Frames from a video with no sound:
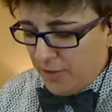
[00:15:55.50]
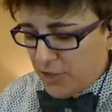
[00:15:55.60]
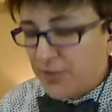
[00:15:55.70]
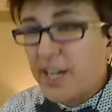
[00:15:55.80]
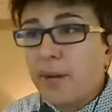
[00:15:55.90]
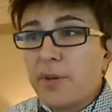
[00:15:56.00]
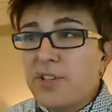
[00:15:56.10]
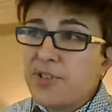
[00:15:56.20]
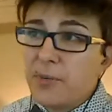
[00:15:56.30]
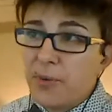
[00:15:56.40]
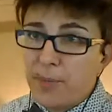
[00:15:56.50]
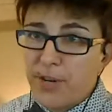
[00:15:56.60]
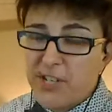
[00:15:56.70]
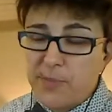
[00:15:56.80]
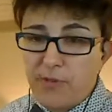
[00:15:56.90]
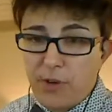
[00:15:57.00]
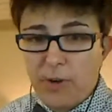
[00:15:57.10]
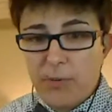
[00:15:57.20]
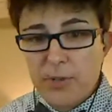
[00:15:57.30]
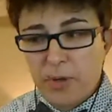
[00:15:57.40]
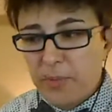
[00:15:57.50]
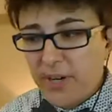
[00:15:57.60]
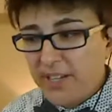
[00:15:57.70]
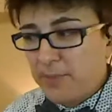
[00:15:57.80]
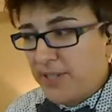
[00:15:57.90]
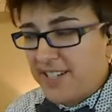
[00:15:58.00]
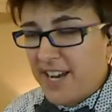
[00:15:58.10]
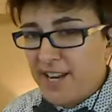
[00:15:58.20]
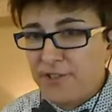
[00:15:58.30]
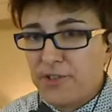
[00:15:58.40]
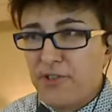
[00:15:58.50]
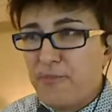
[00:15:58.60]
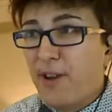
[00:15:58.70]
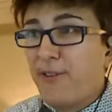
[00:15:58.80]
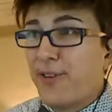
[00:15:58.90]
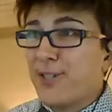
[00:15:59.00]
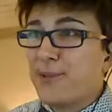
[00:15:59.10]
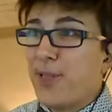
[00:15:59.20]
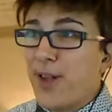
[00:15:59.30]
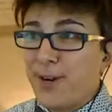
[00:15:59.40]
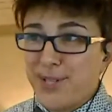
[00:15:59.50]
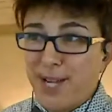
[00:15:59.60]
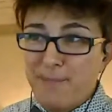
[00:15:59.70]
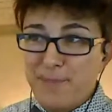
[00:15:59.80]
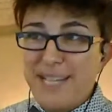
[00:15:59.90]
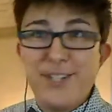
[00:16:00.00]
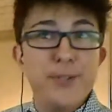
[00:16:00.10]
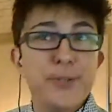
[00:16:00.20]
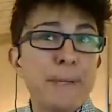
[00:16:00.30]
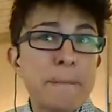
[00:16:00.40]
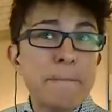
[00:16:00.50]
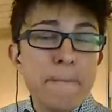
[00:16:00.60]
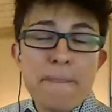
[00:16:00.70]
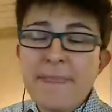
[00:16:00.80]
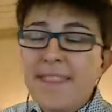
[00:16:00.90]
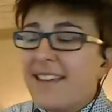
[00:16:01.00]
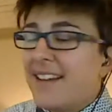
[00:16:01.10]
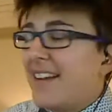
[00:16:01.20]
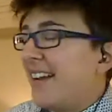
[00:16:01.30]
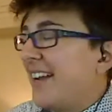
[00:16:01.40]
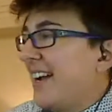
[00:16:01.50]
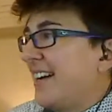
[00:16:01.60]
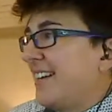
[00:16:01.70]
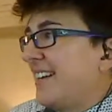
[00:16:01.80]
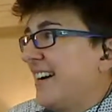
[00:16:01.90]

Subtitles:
joke that I've been using WordPress before it was WordPress, but it's kind of true. My first blog was on B2, and